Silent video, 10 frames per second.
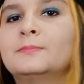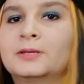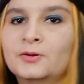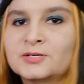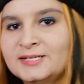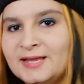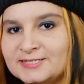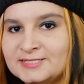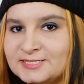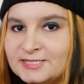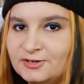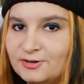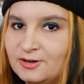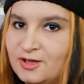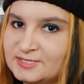Because he liked sitting
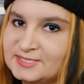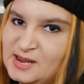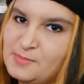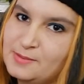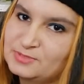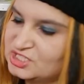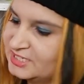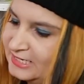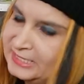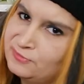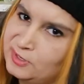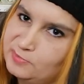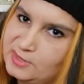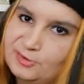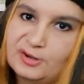here last time, I'm just going to leave
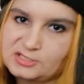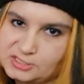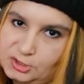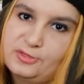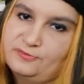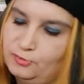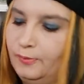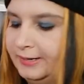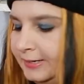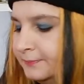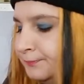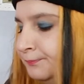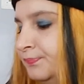him there and I'll sit on the floor again.